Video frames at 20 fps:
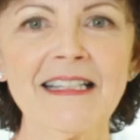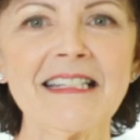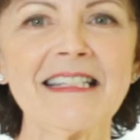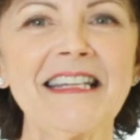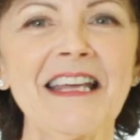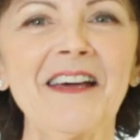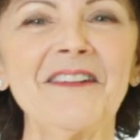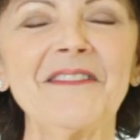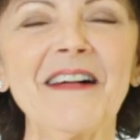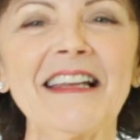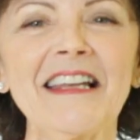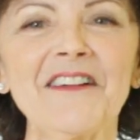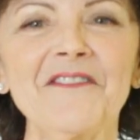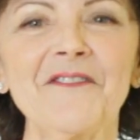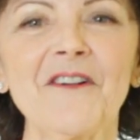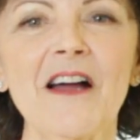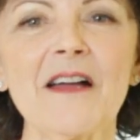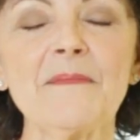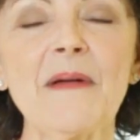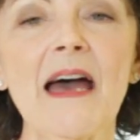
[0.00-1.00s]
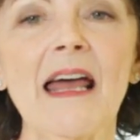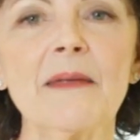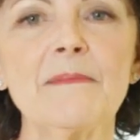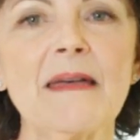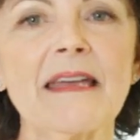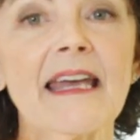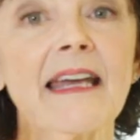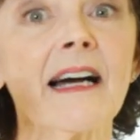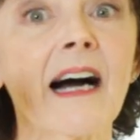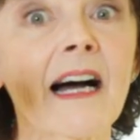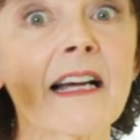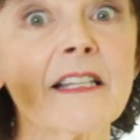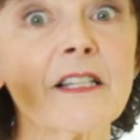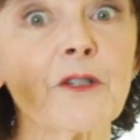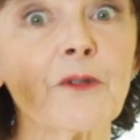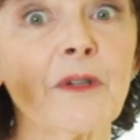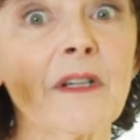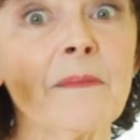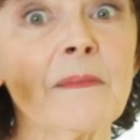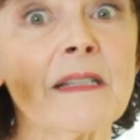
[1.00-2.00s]
Today on my left frying pan, I'm making ice
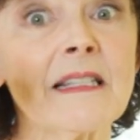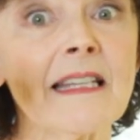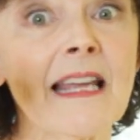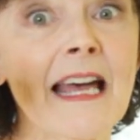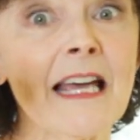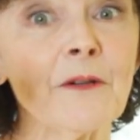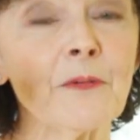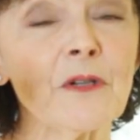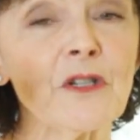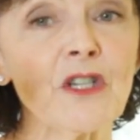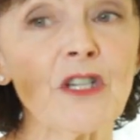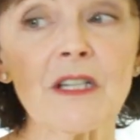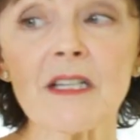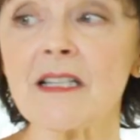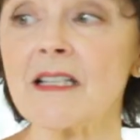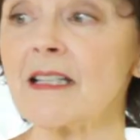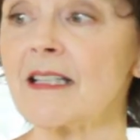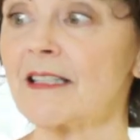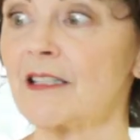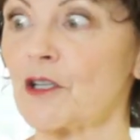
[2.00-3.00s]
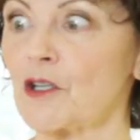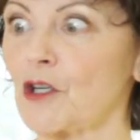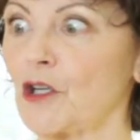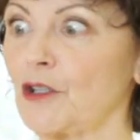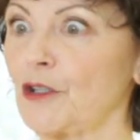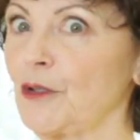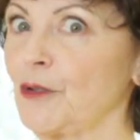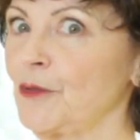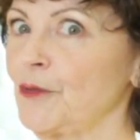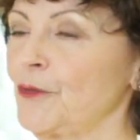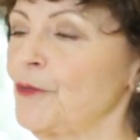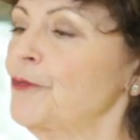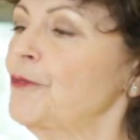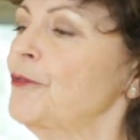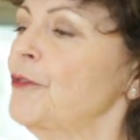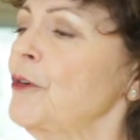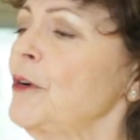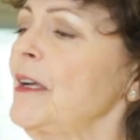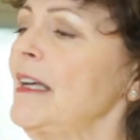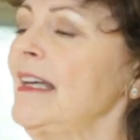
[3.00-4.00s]
cream sandwiches. They're
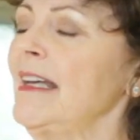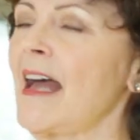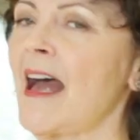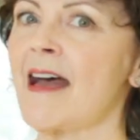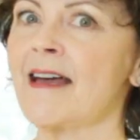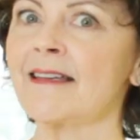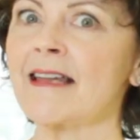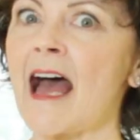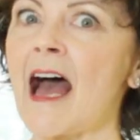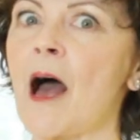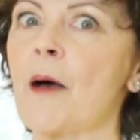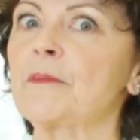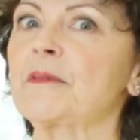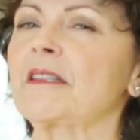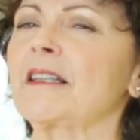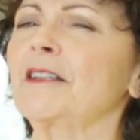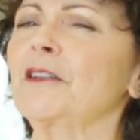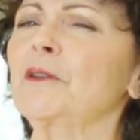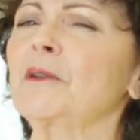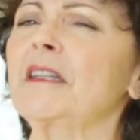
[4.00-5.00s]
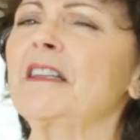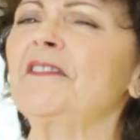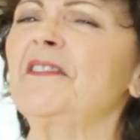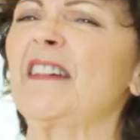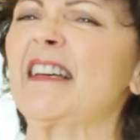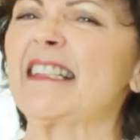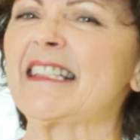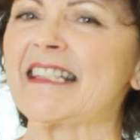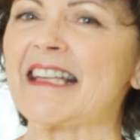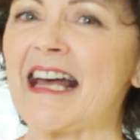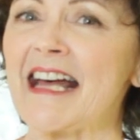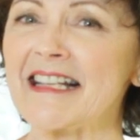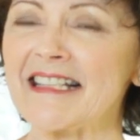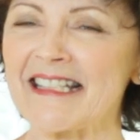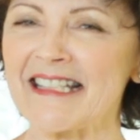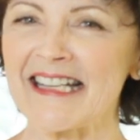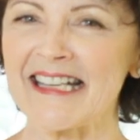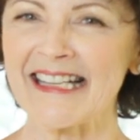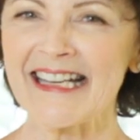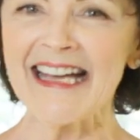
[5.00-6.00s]
gluten-free and absolutely
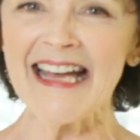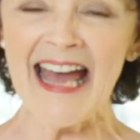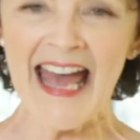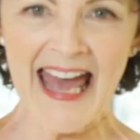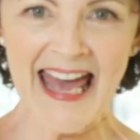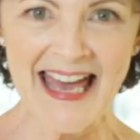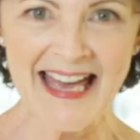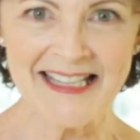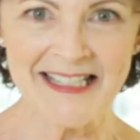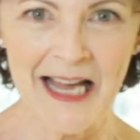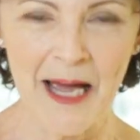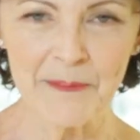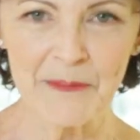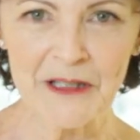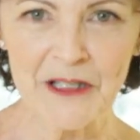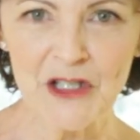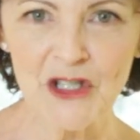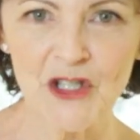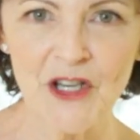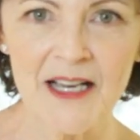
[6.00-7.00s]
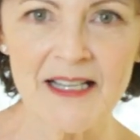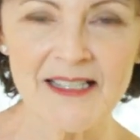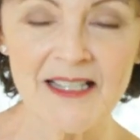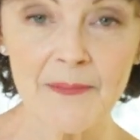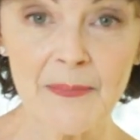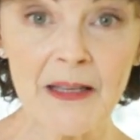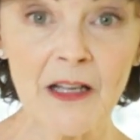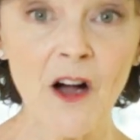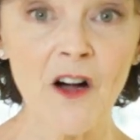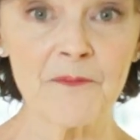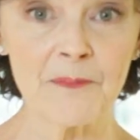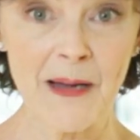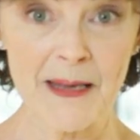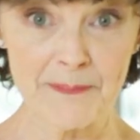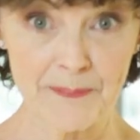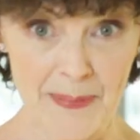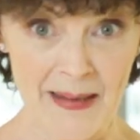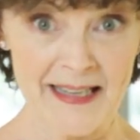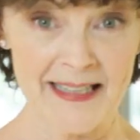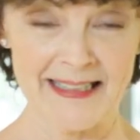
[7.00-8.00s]
fantastic. And I'm going to check something off my
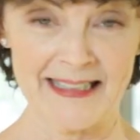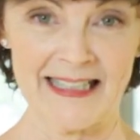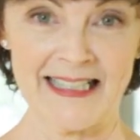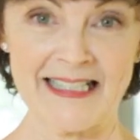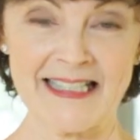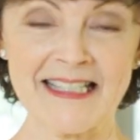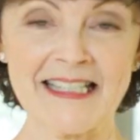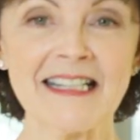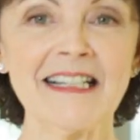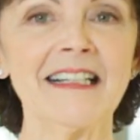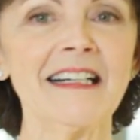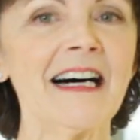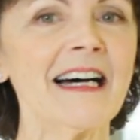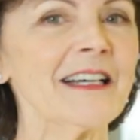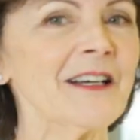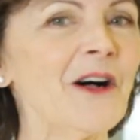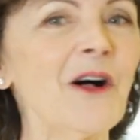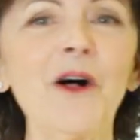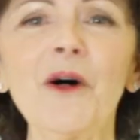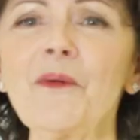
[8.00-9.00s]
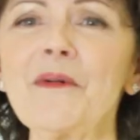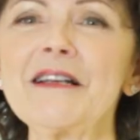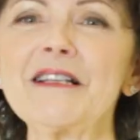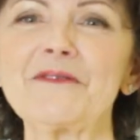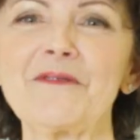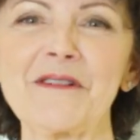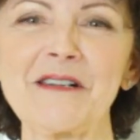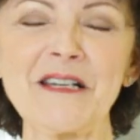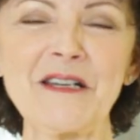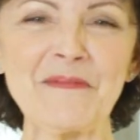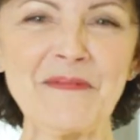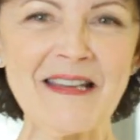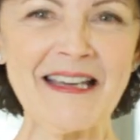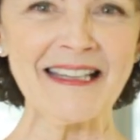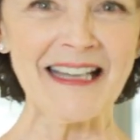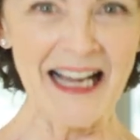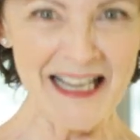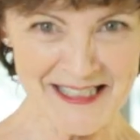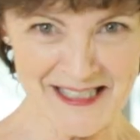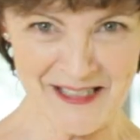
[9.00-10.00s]
bucket list. I always wanted to be an
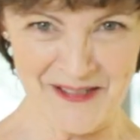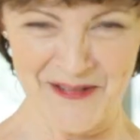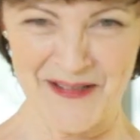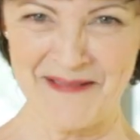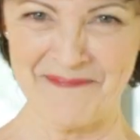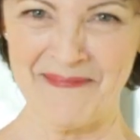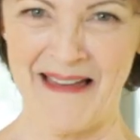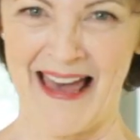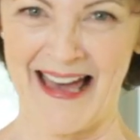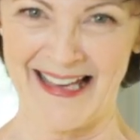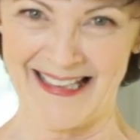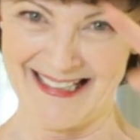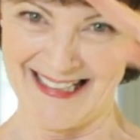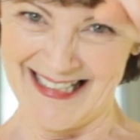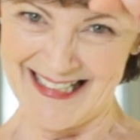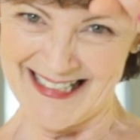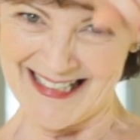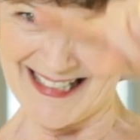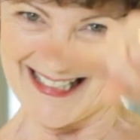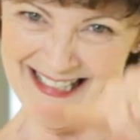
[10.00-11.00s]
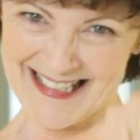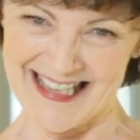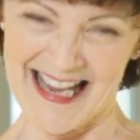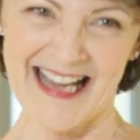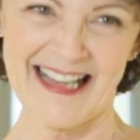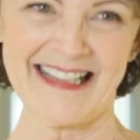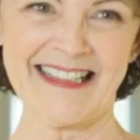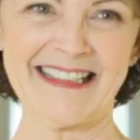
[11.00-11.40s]
ice cream man. Check.